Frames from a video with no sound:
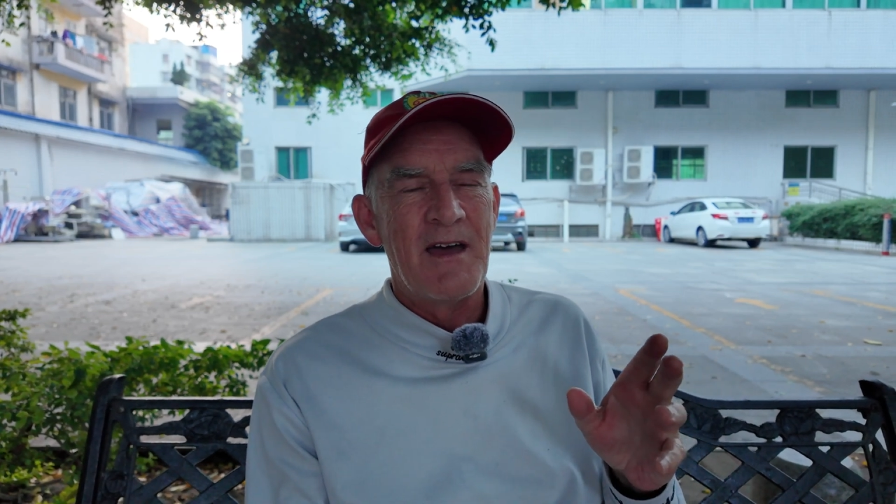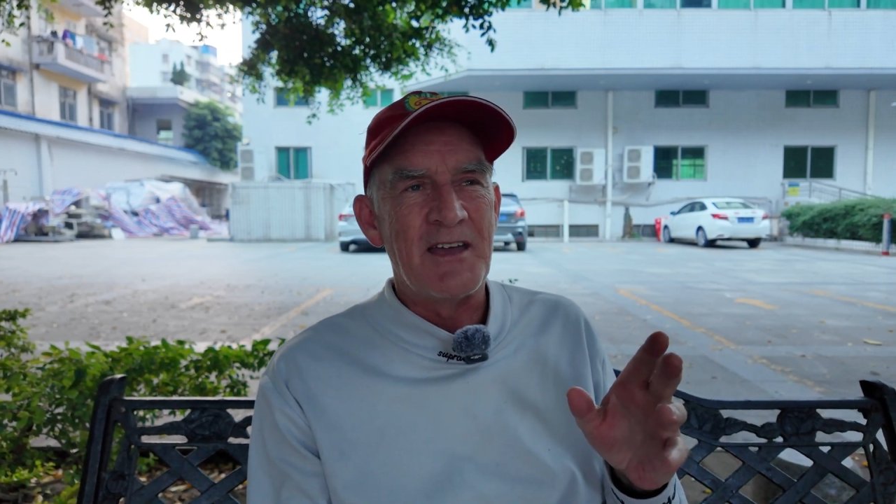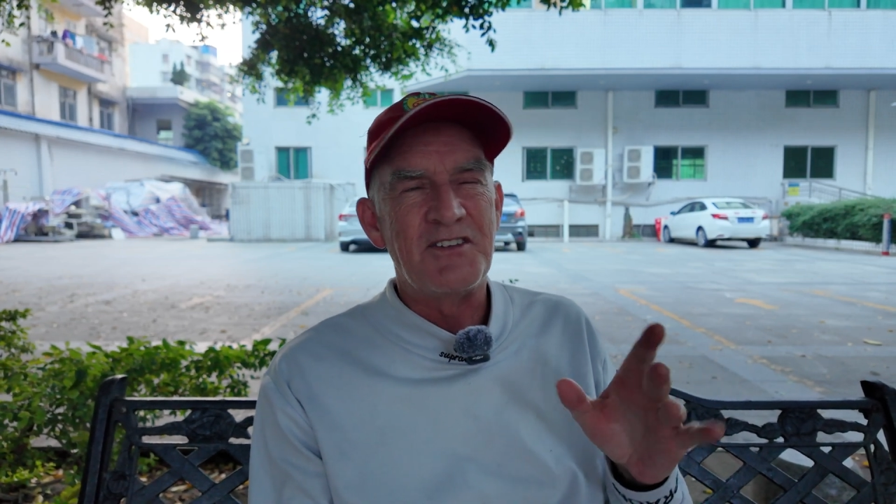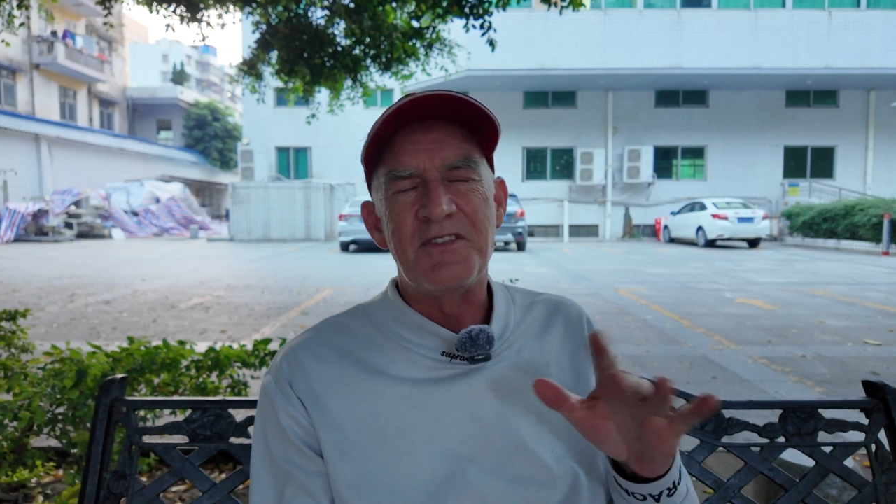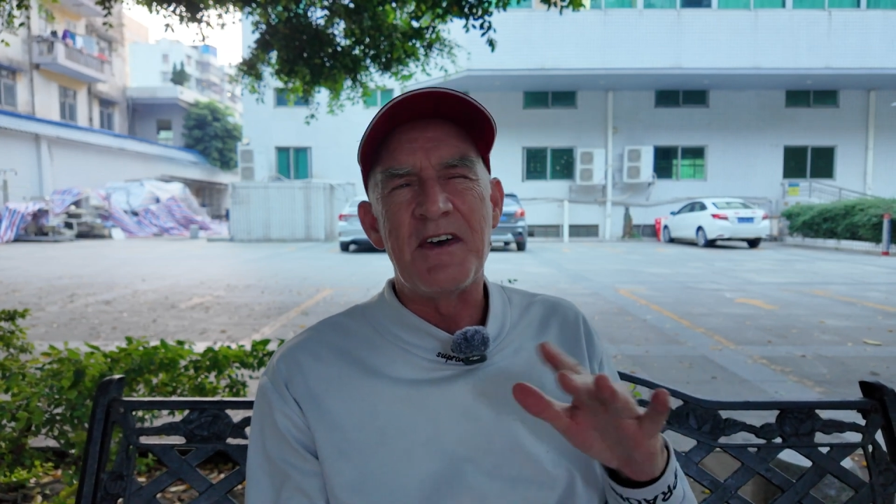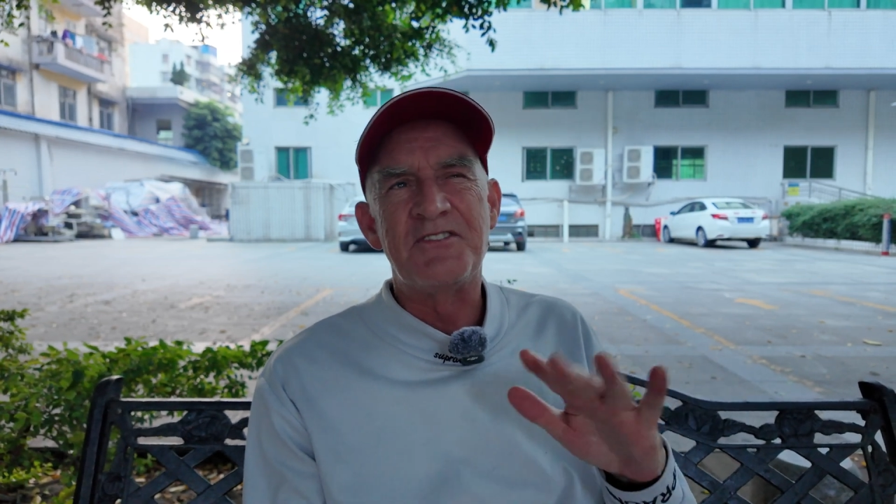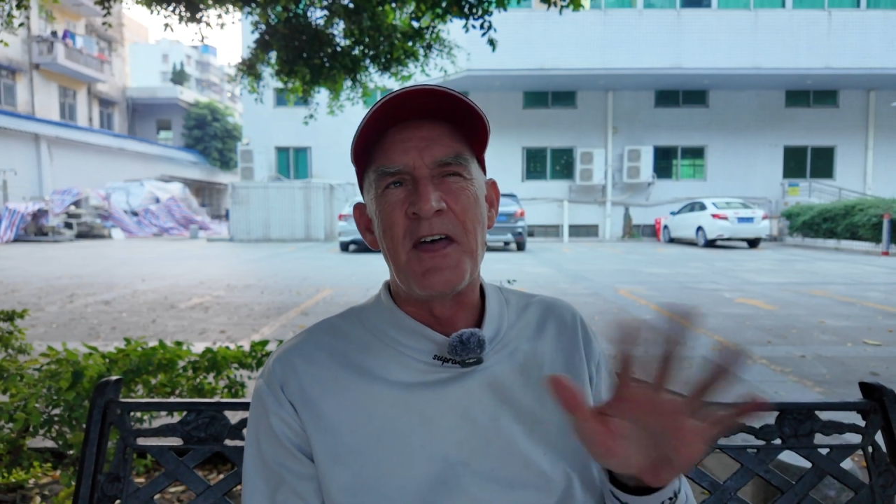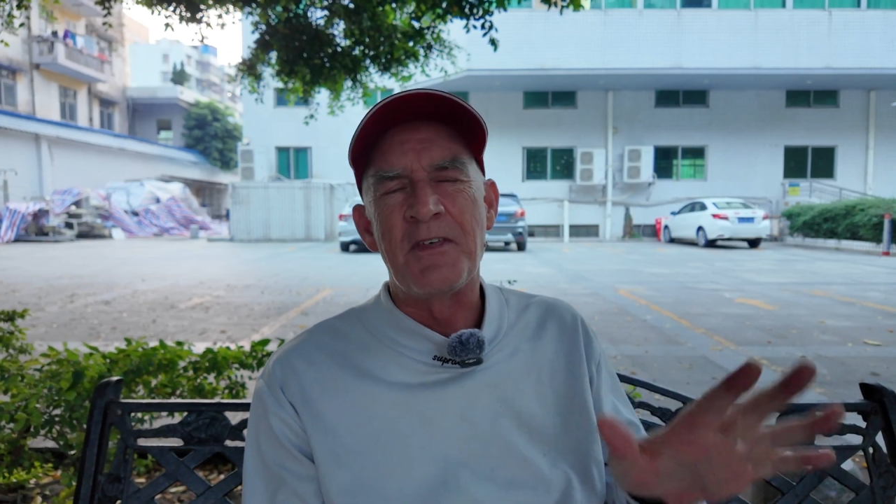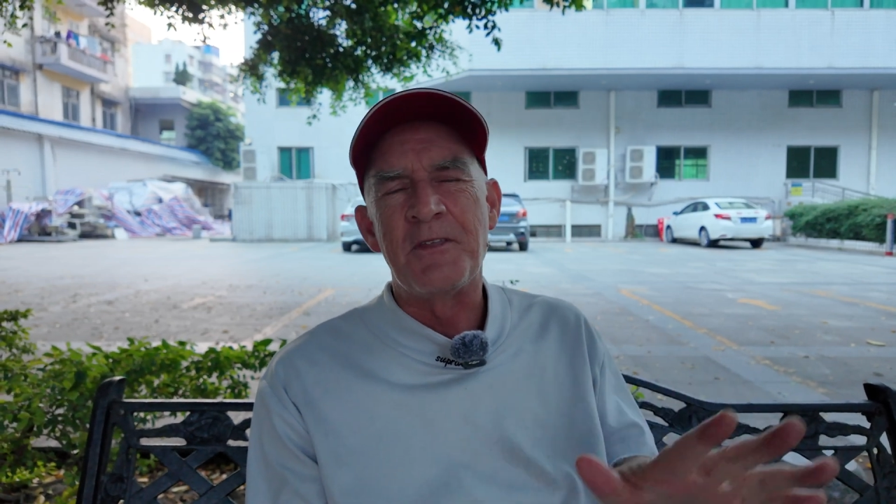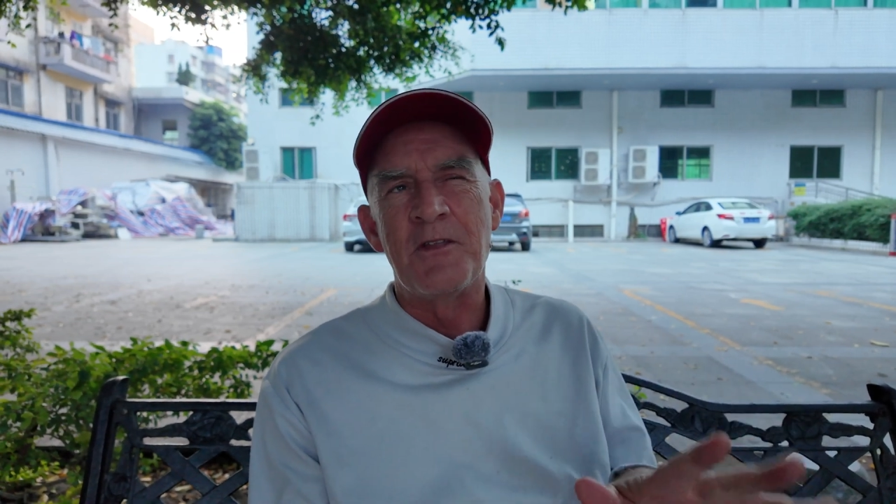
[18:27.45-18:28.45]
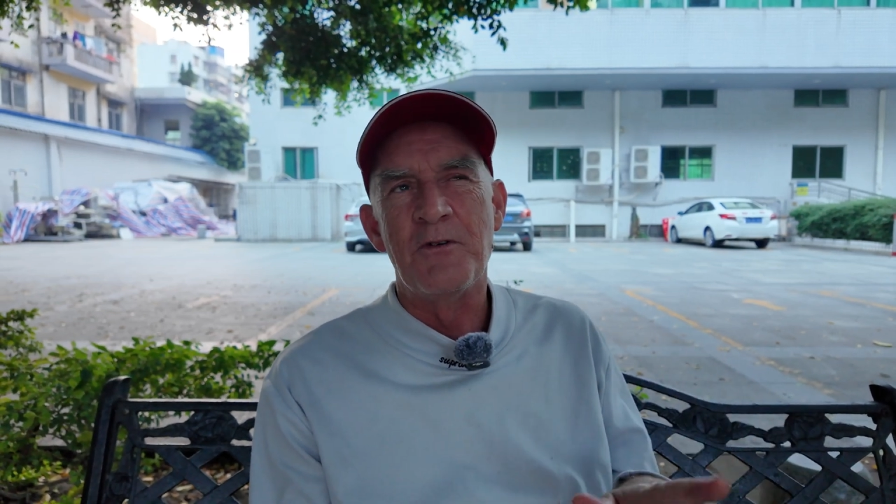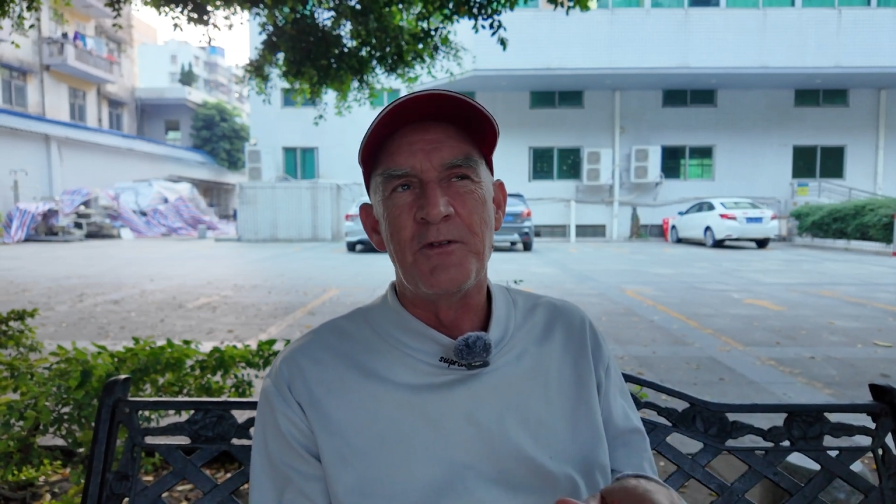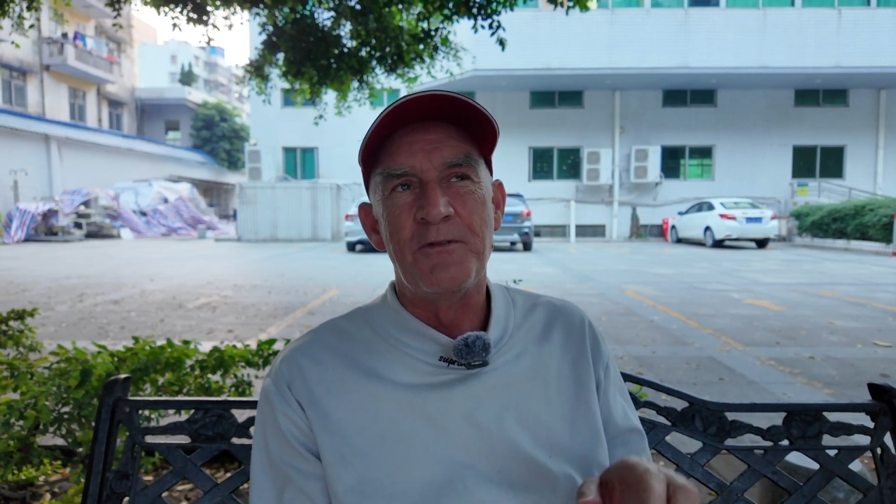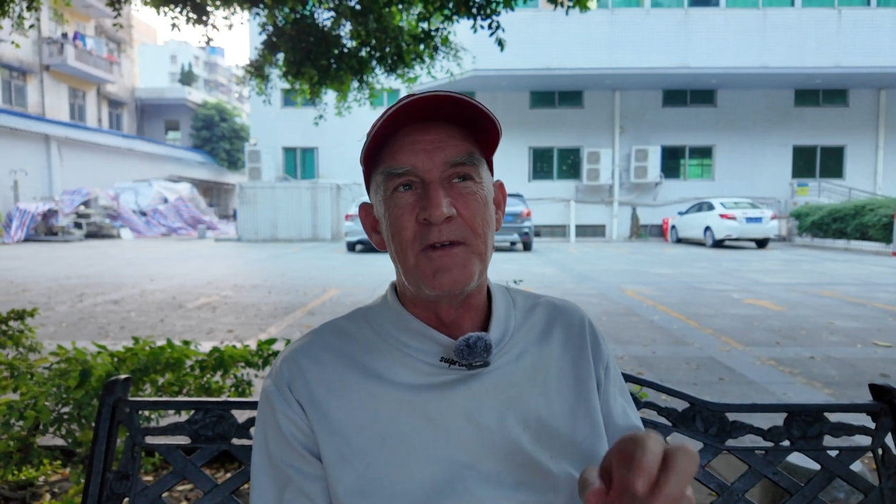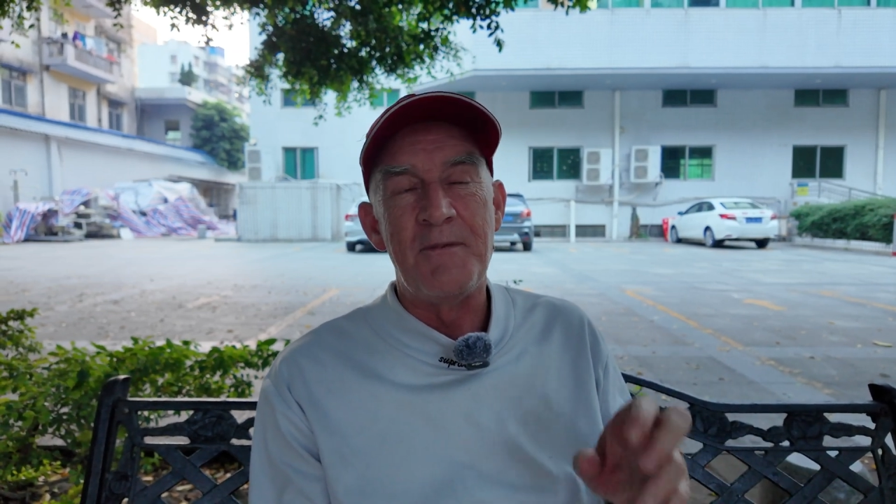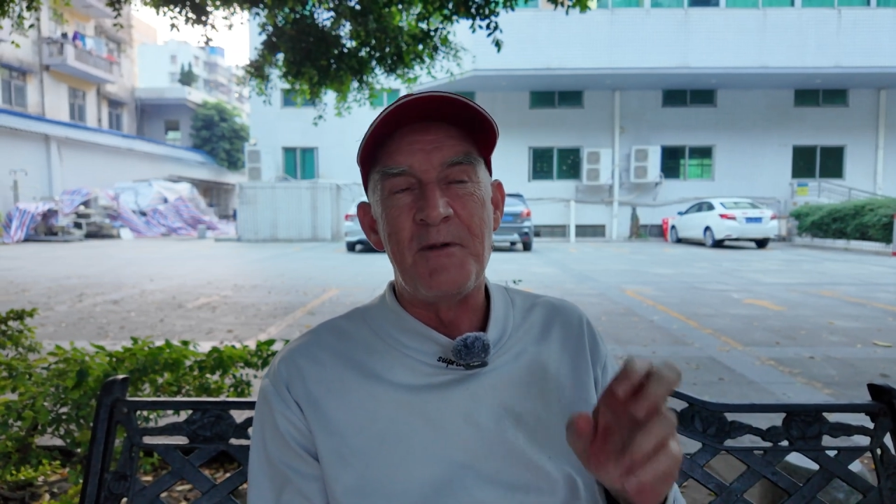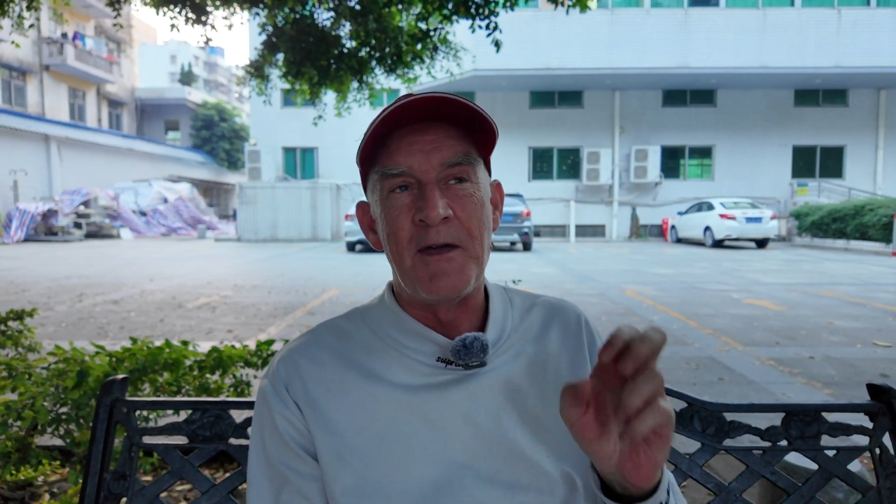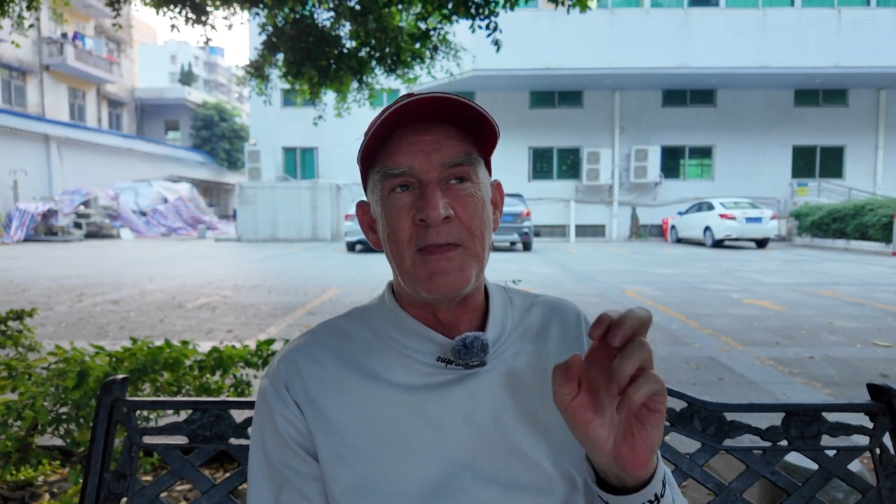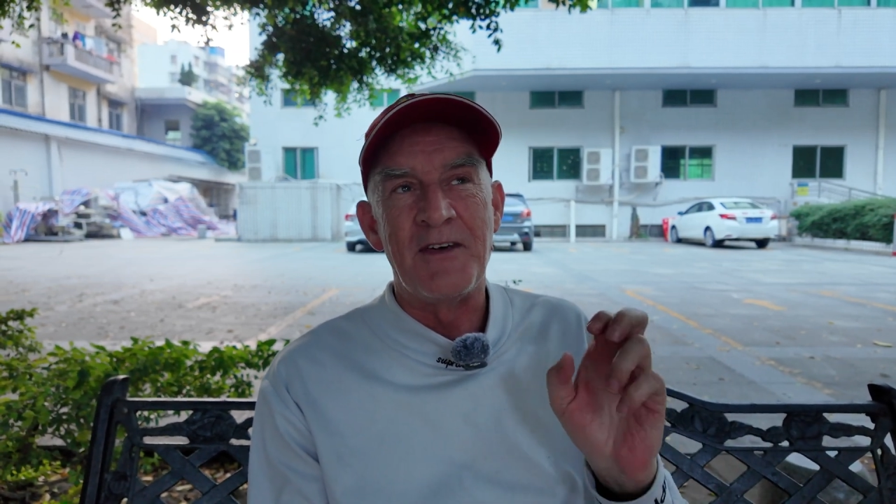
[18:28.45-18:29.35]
actually that's nothing to do with the VPN,